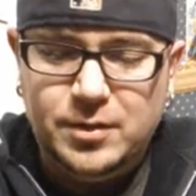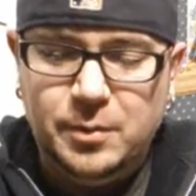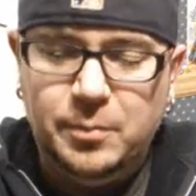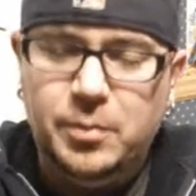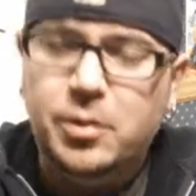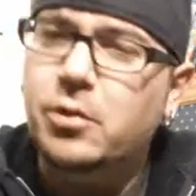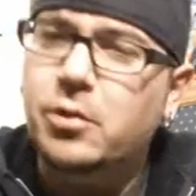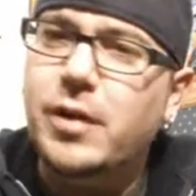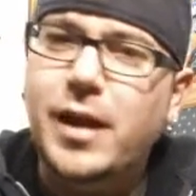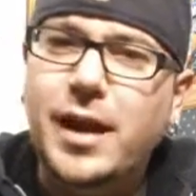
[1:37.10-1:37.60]

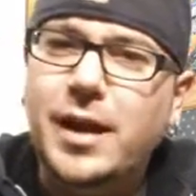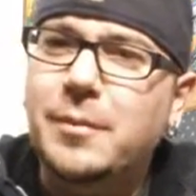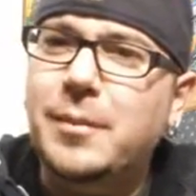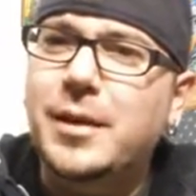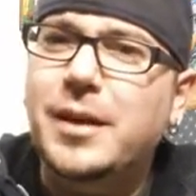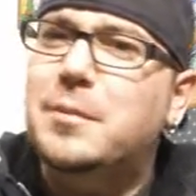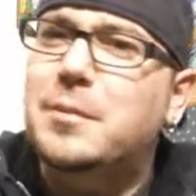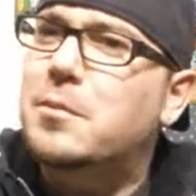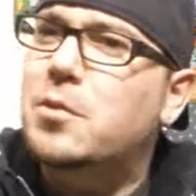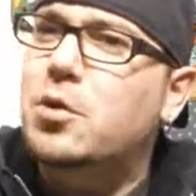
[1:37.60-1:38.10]
computer
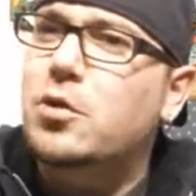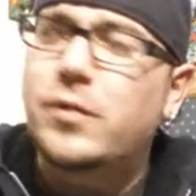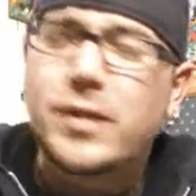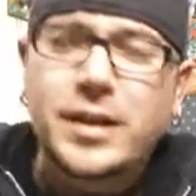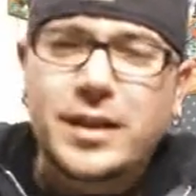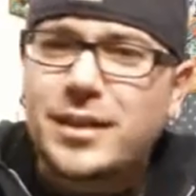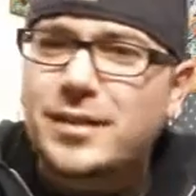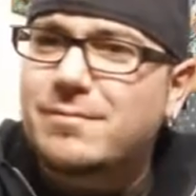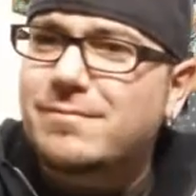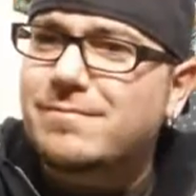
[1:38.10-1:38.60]
animated
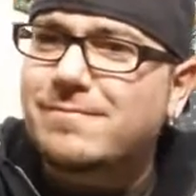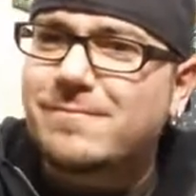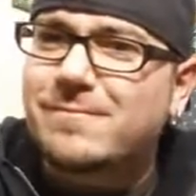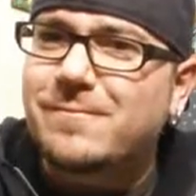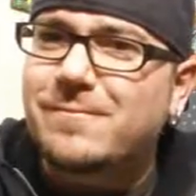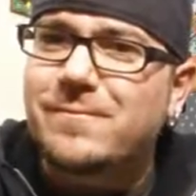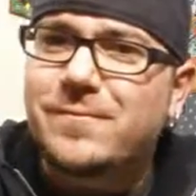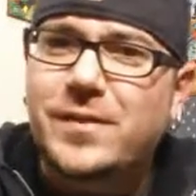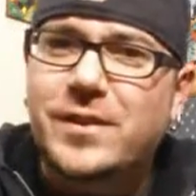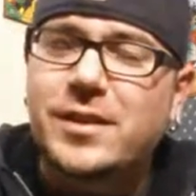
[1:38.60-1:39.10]
movie
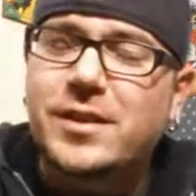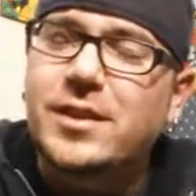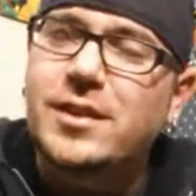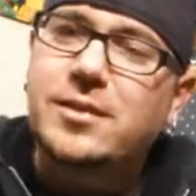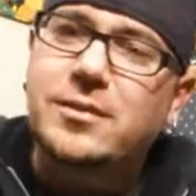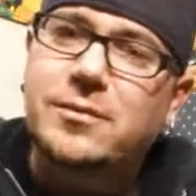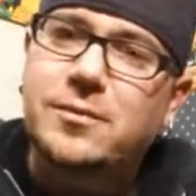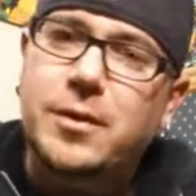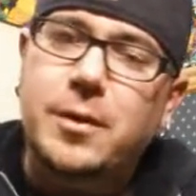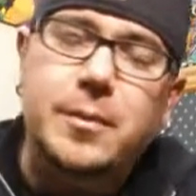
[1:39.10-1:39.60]

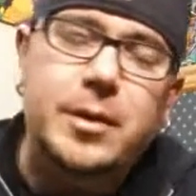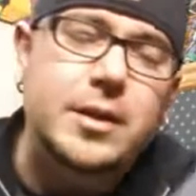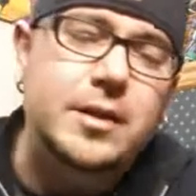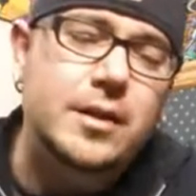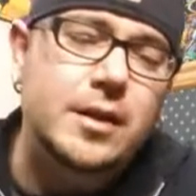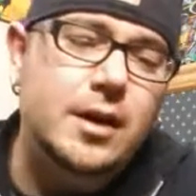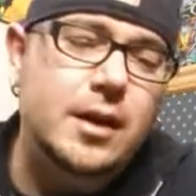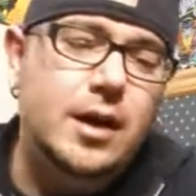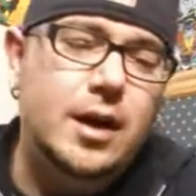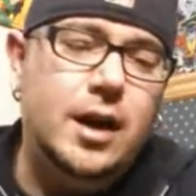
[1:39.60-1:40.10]
feeling from
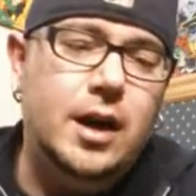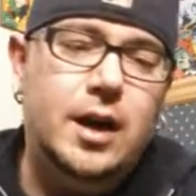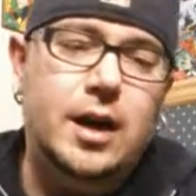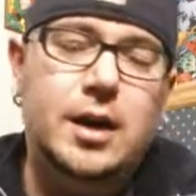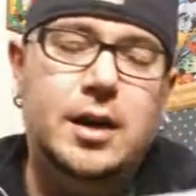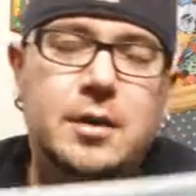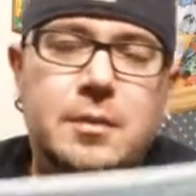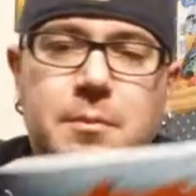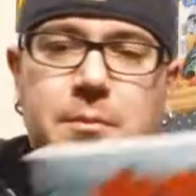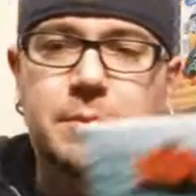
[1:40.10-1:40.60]
it.
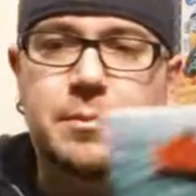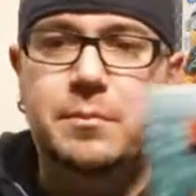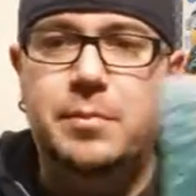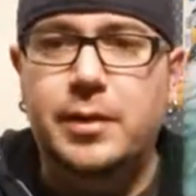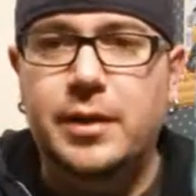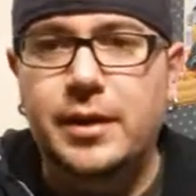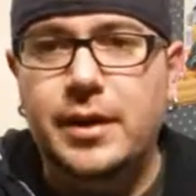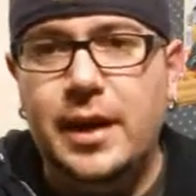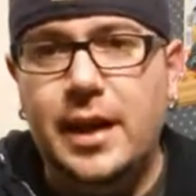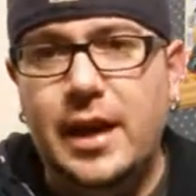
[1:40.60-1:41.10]
Um,
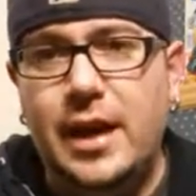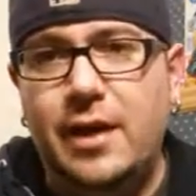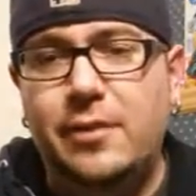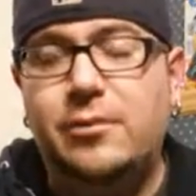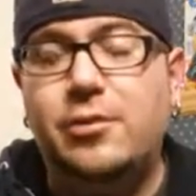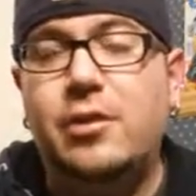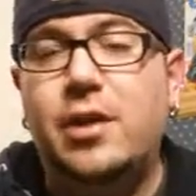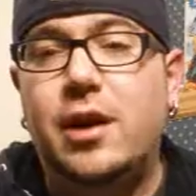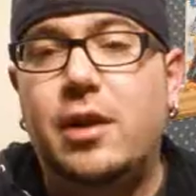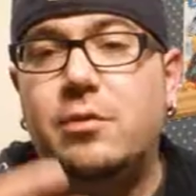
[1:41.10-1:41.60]
but
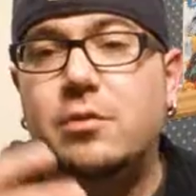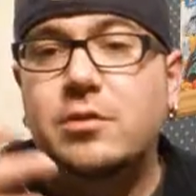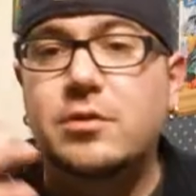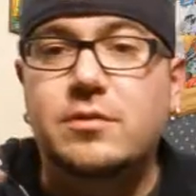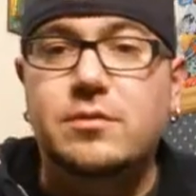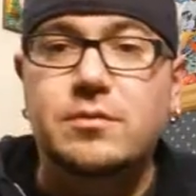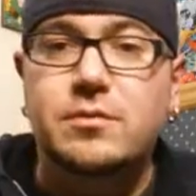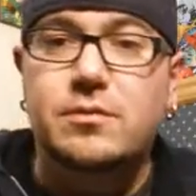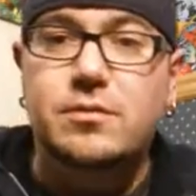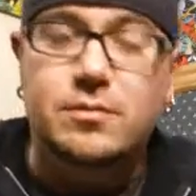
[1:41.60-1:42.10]
after I
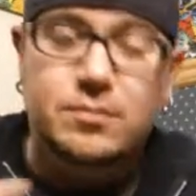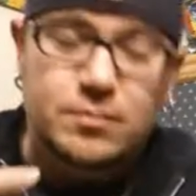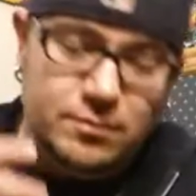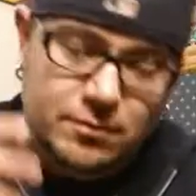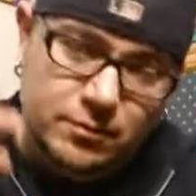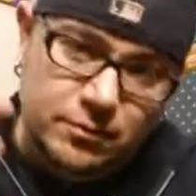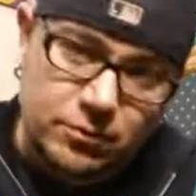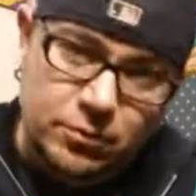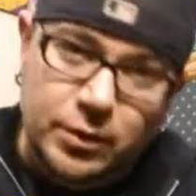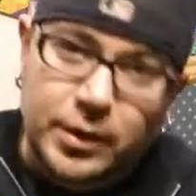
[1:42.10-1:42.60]
was
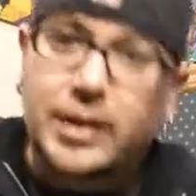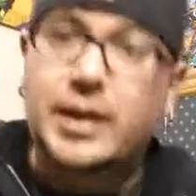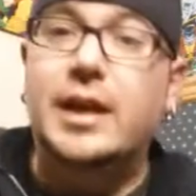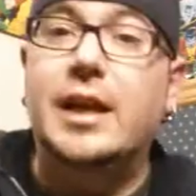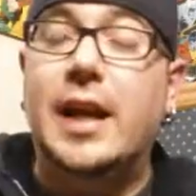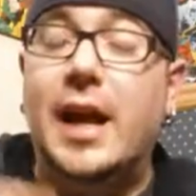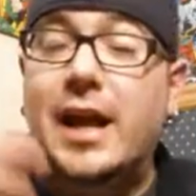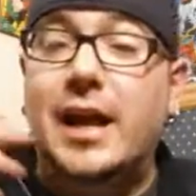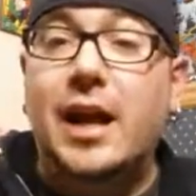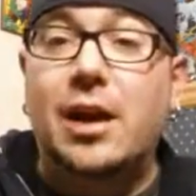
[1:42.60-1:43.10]
reading
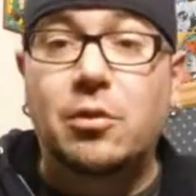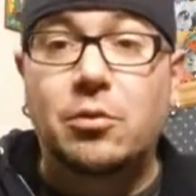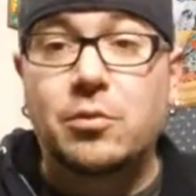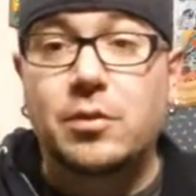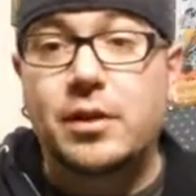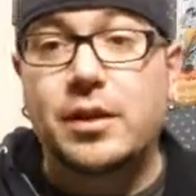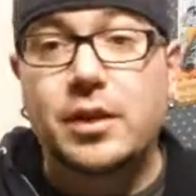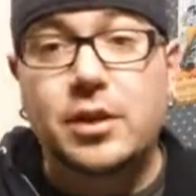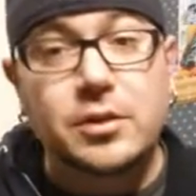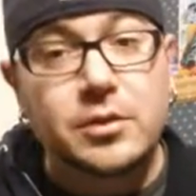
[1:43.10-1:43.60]
it, I got
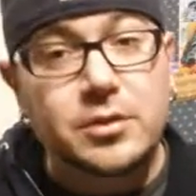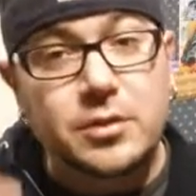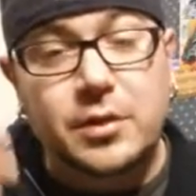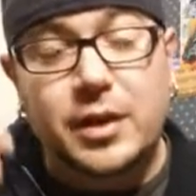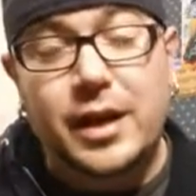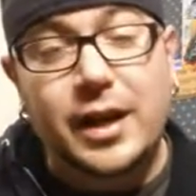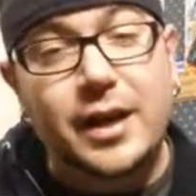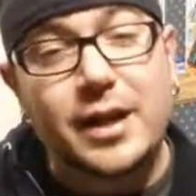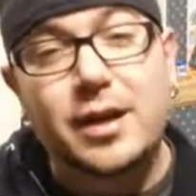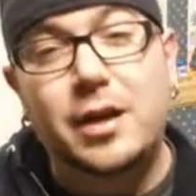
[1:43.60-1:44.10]
really used
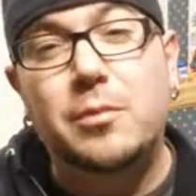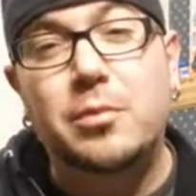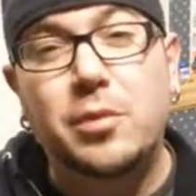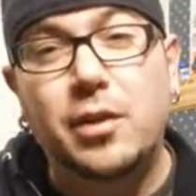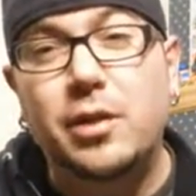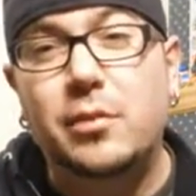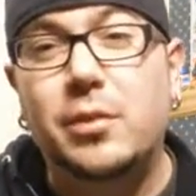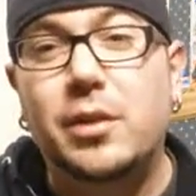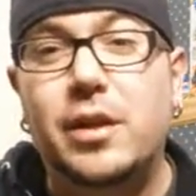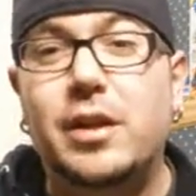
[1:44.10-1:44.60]
to it and ended up
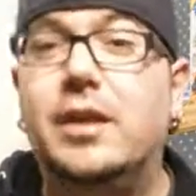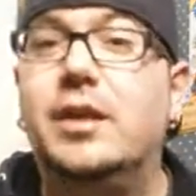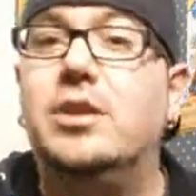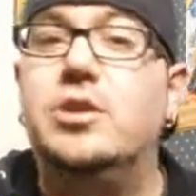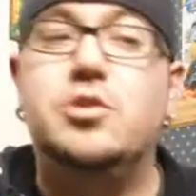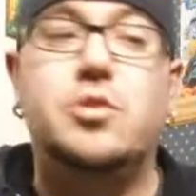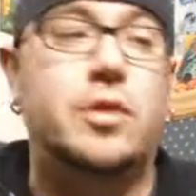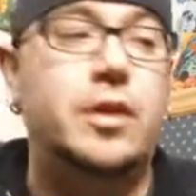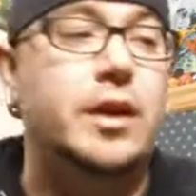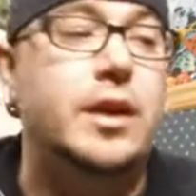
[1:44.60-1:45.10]
really, really
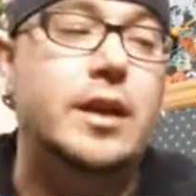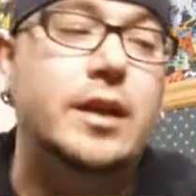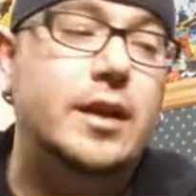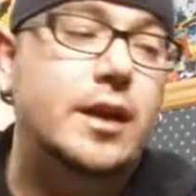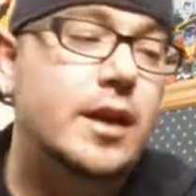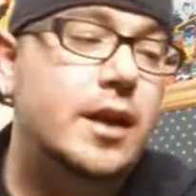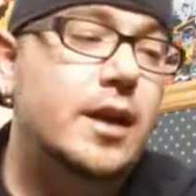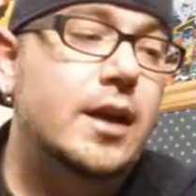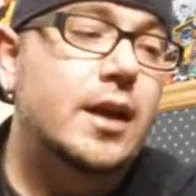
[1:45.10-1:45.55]
enjoying it.